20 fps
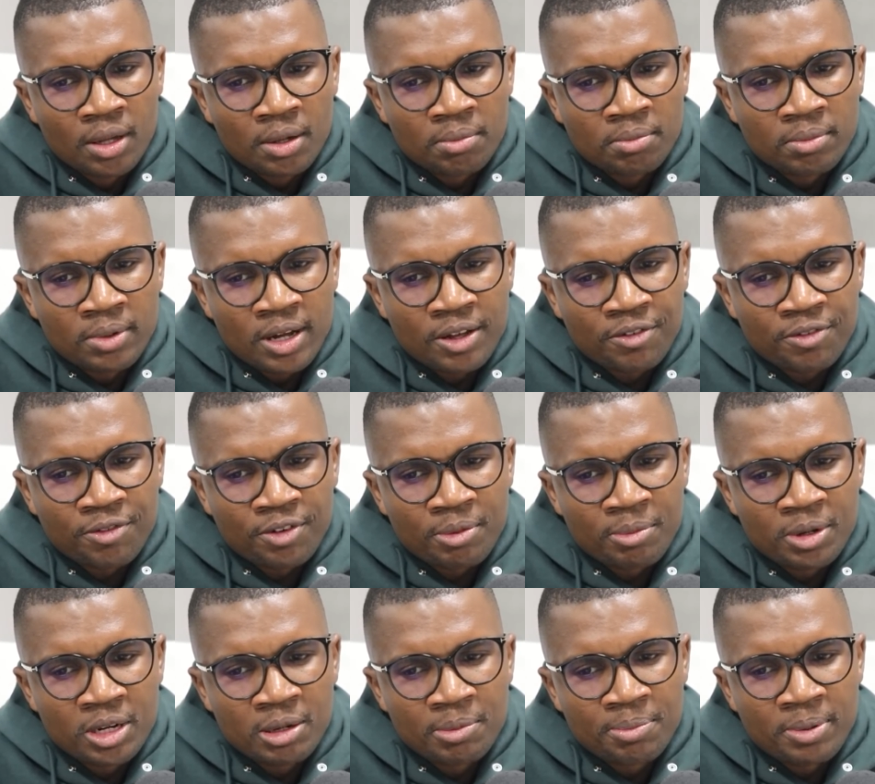my
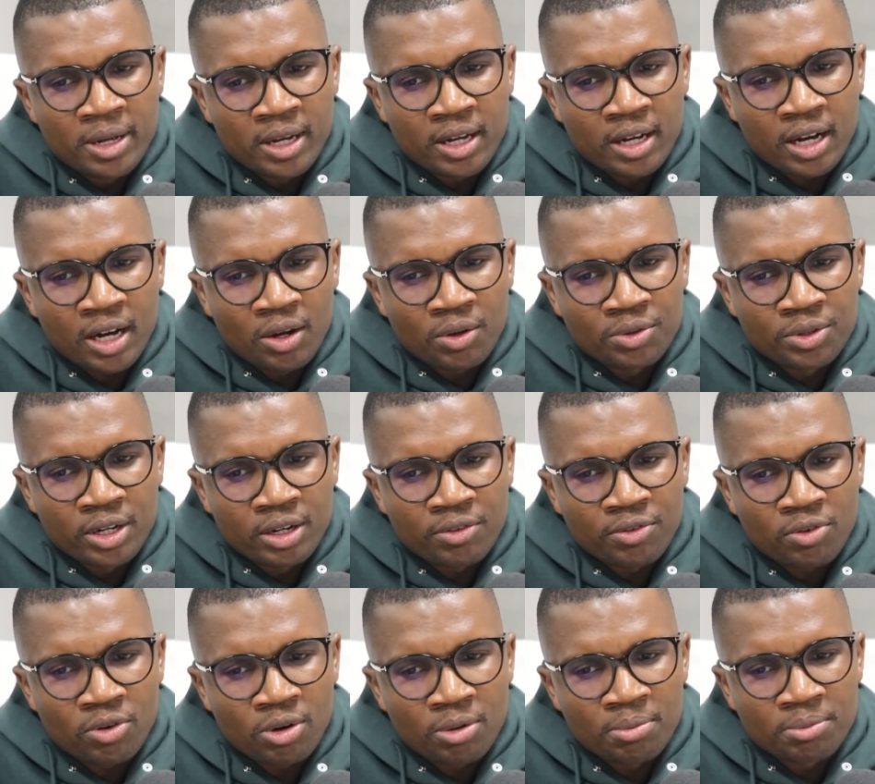family background are
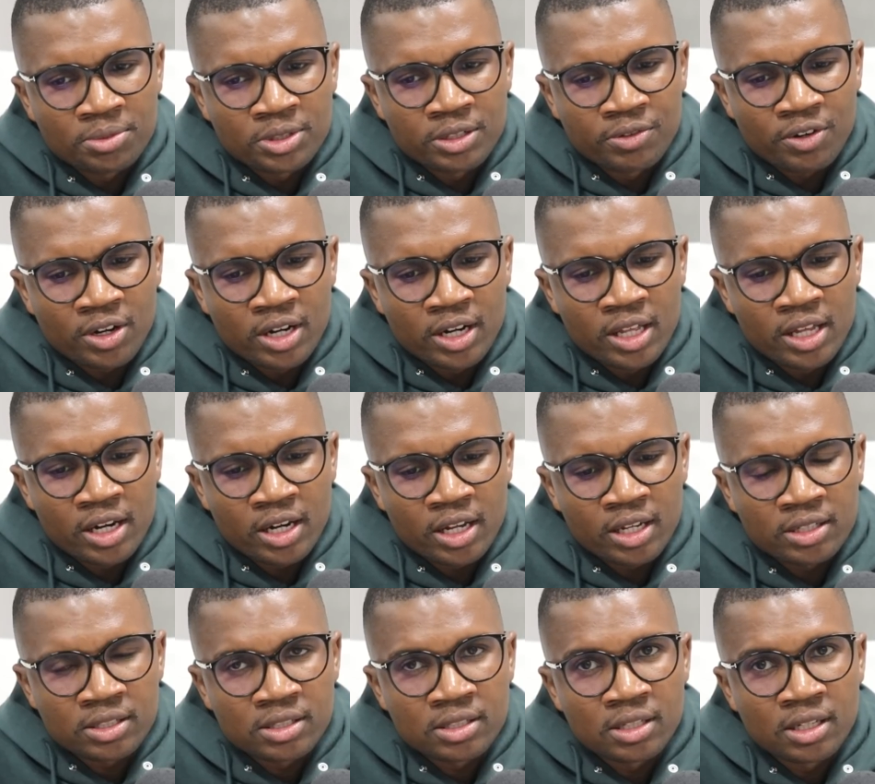from different
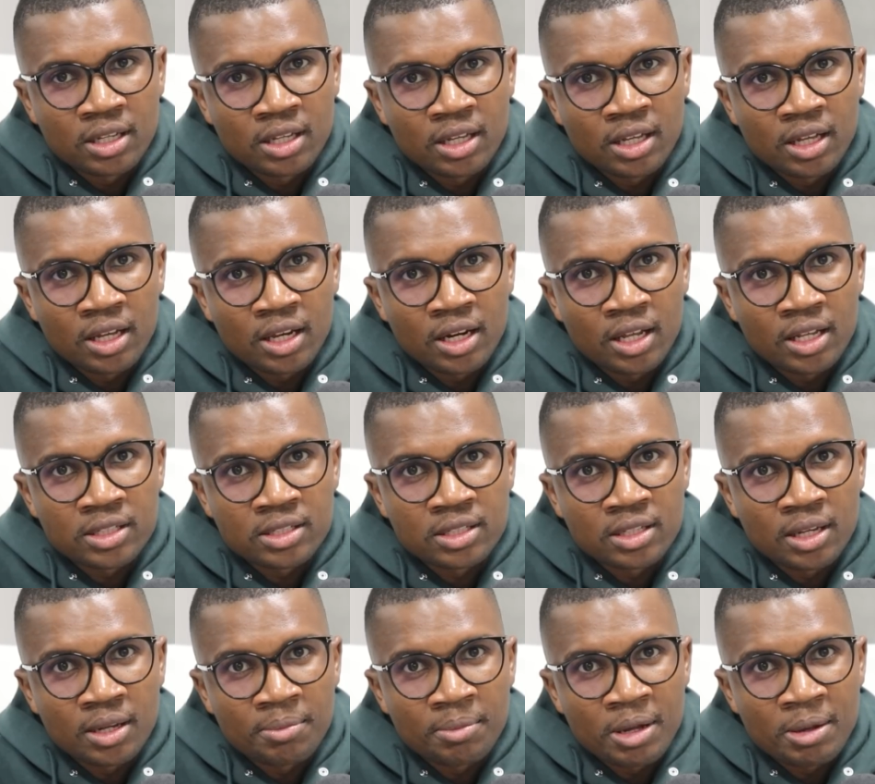areas.
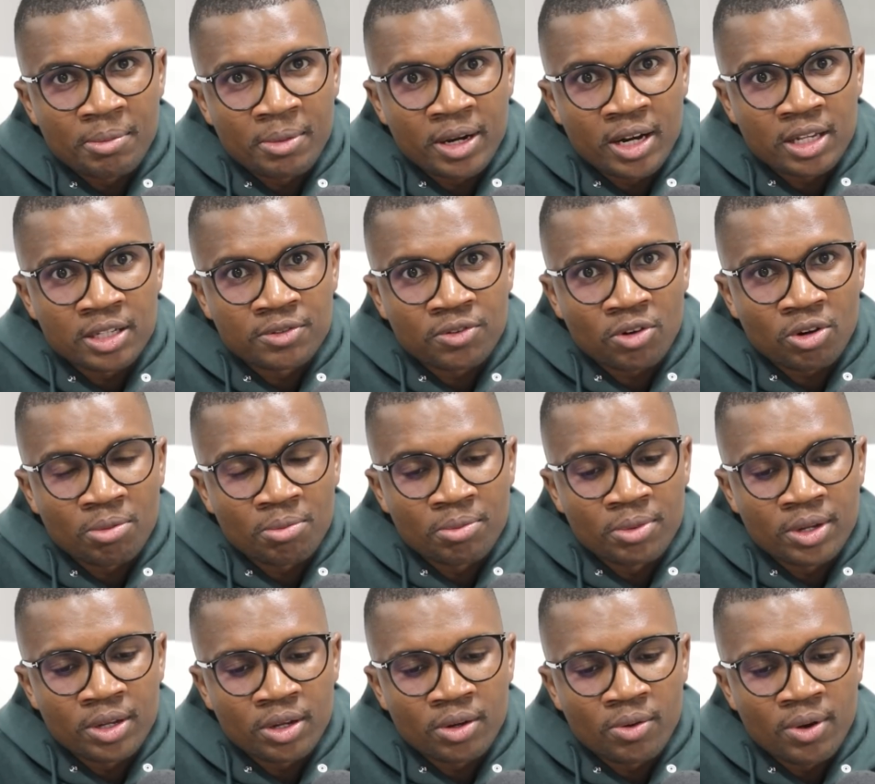My mother is from
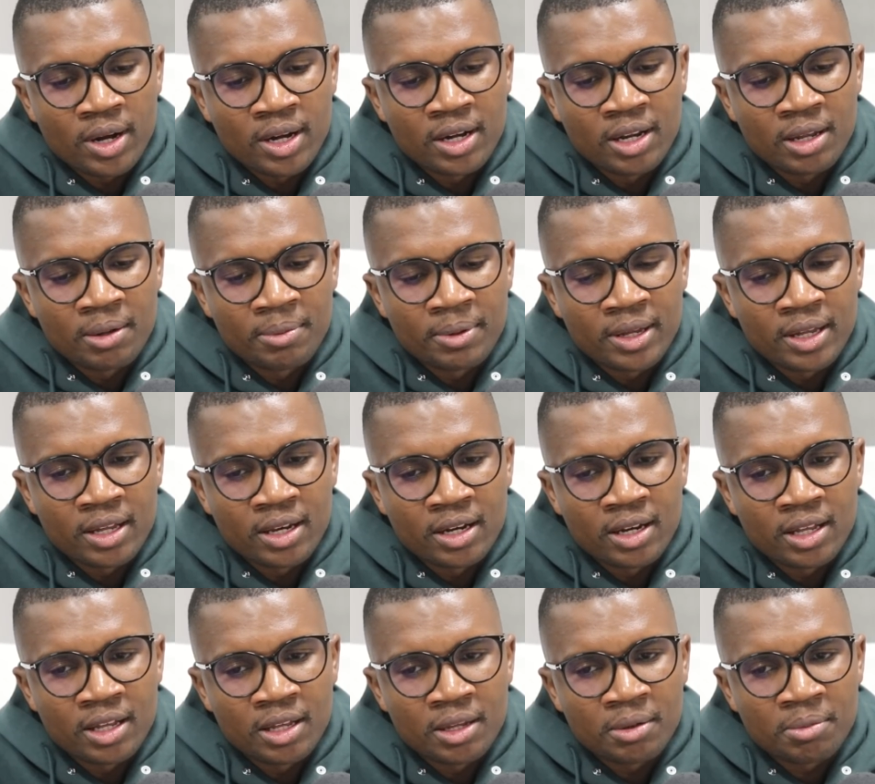
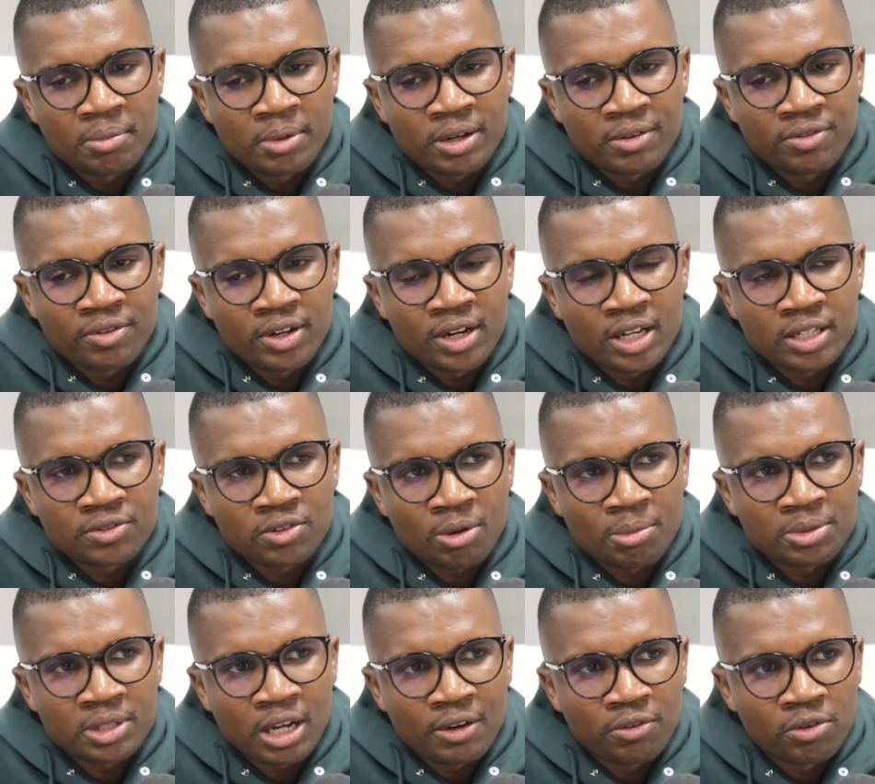Kwandebele, my father is
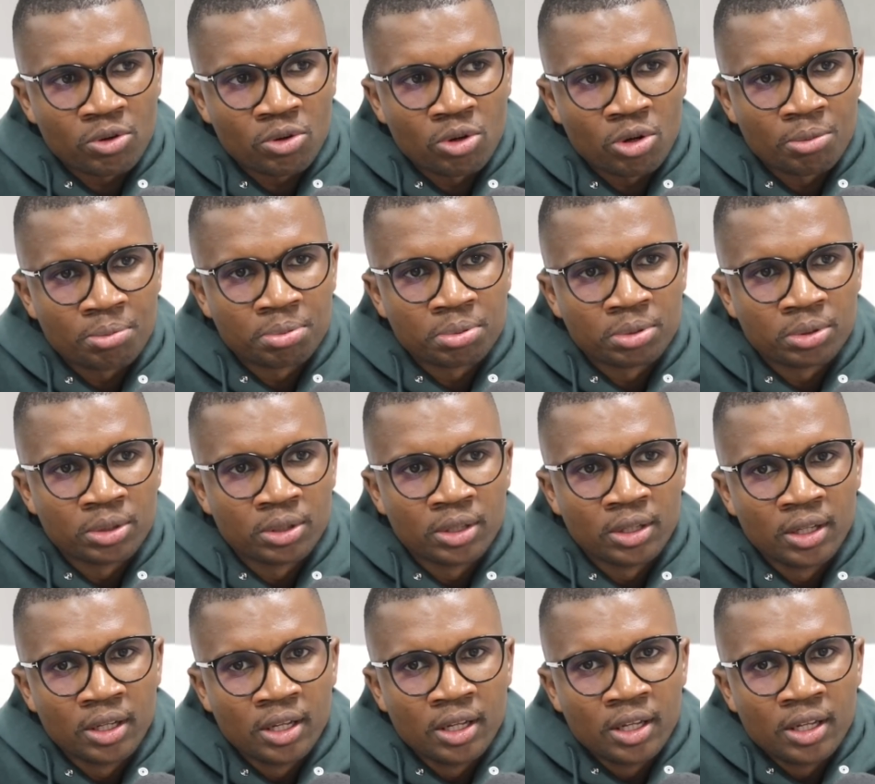from Tafelkop.
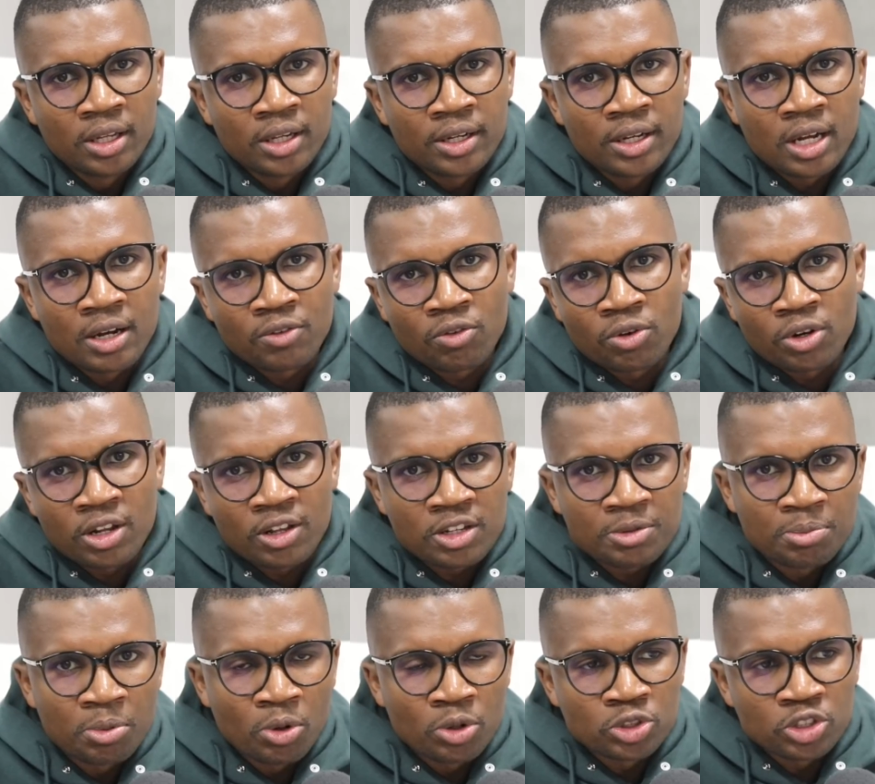Now I've got
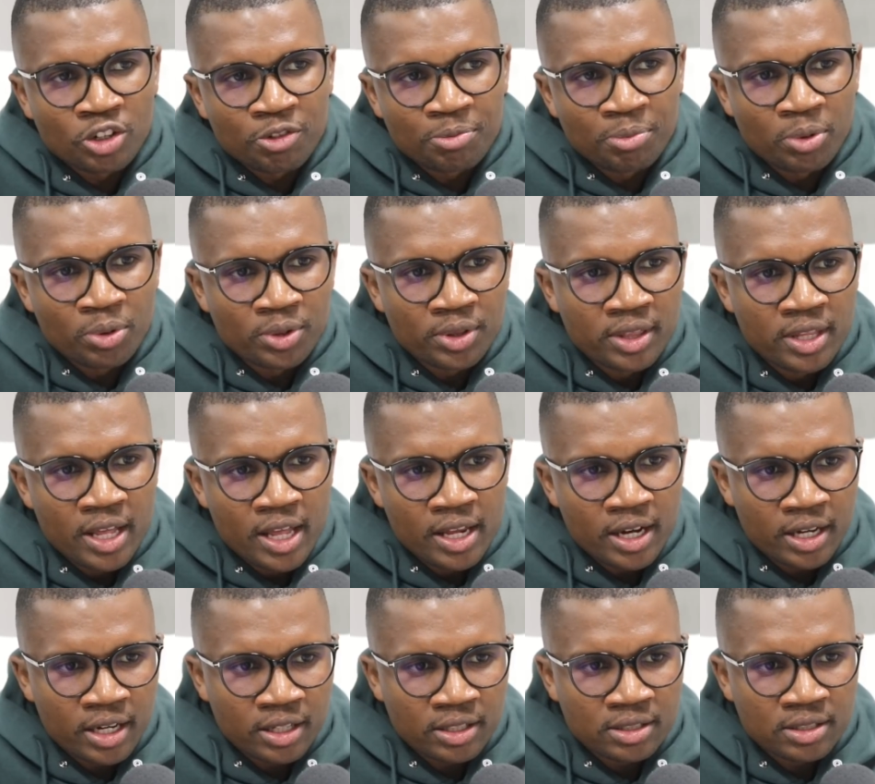exposure of both the
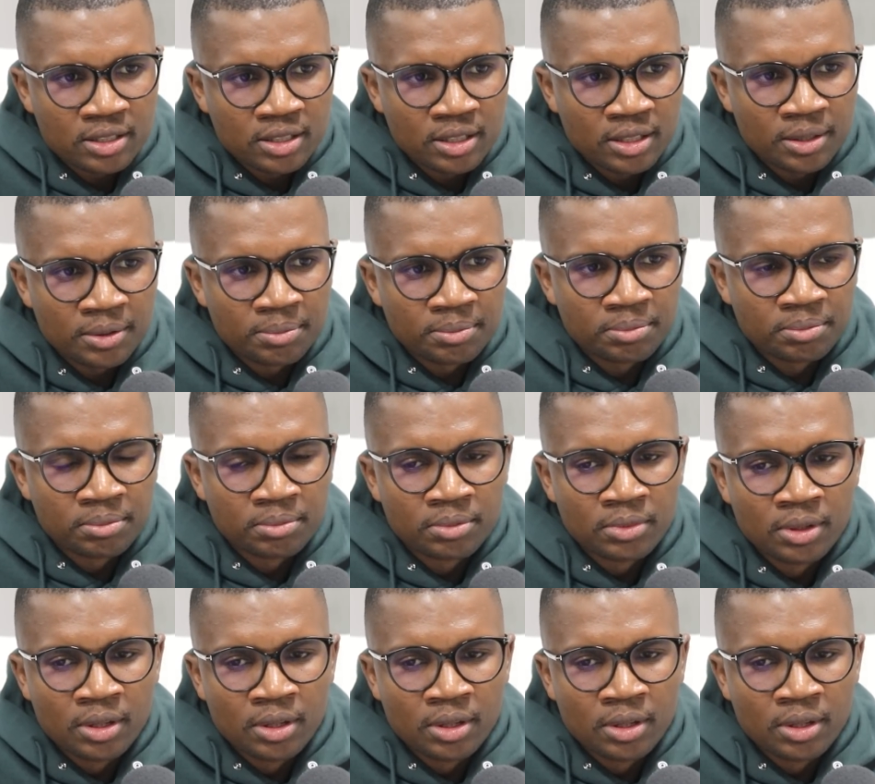areas. I'm